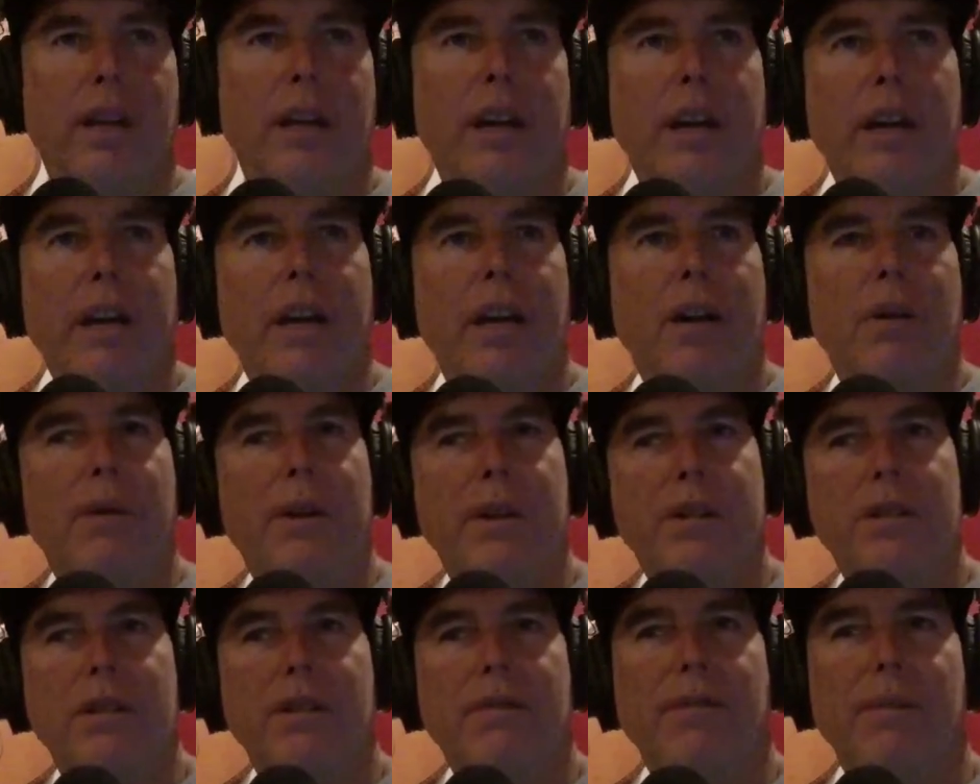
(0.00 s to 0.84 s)
I got a
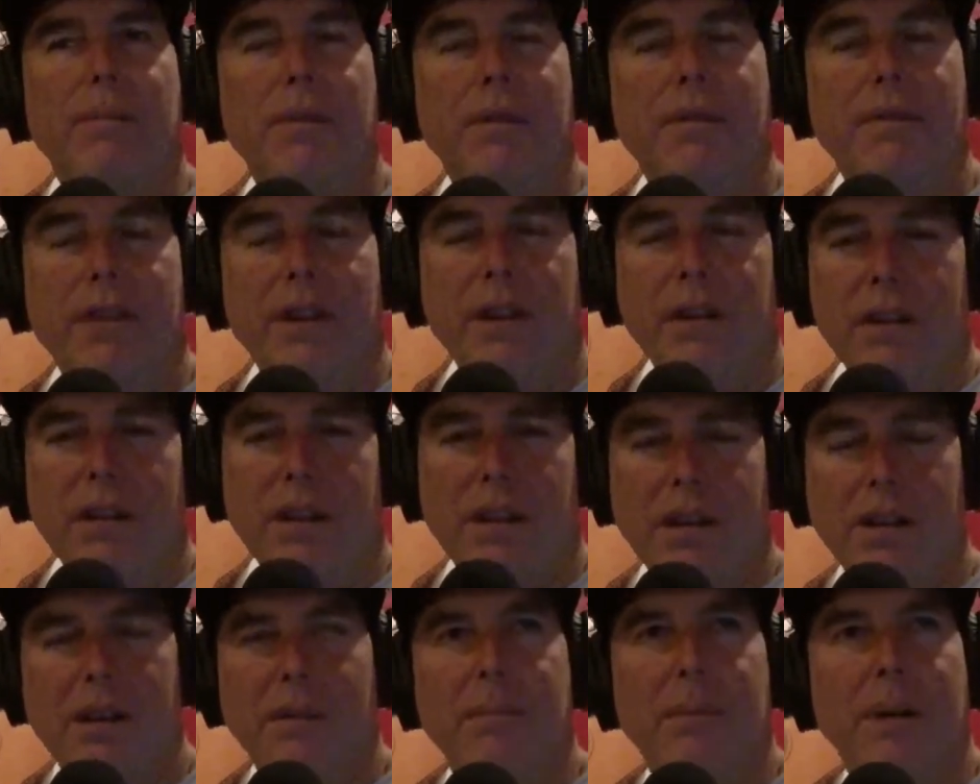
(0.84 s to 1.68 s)
question from the field
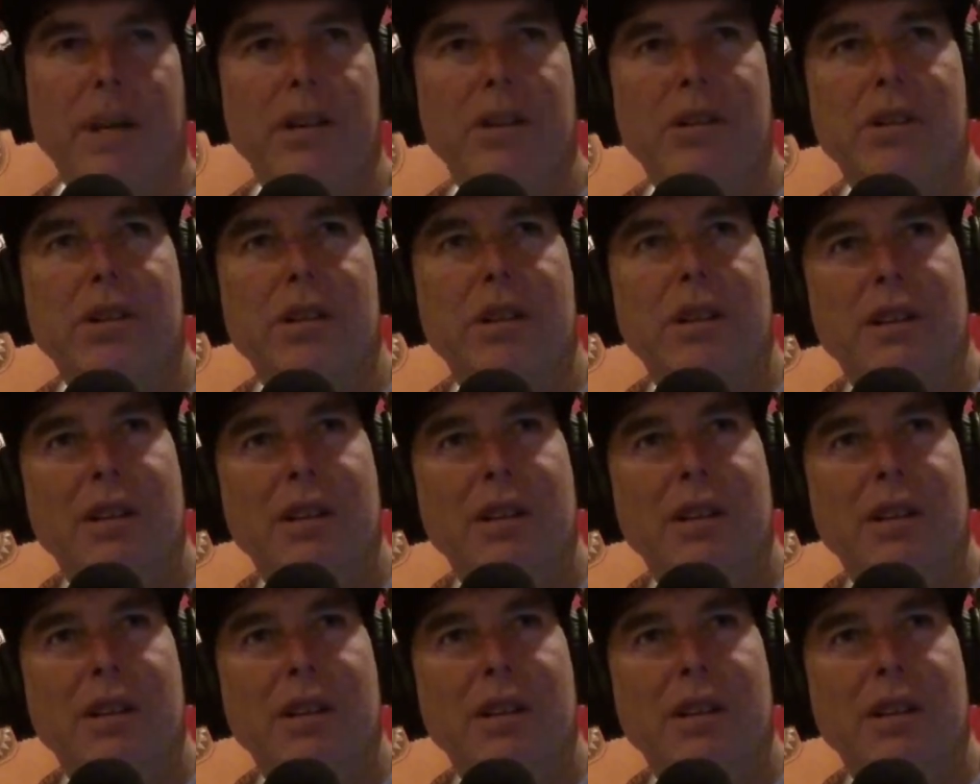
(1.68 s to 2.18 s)
here, Mitch.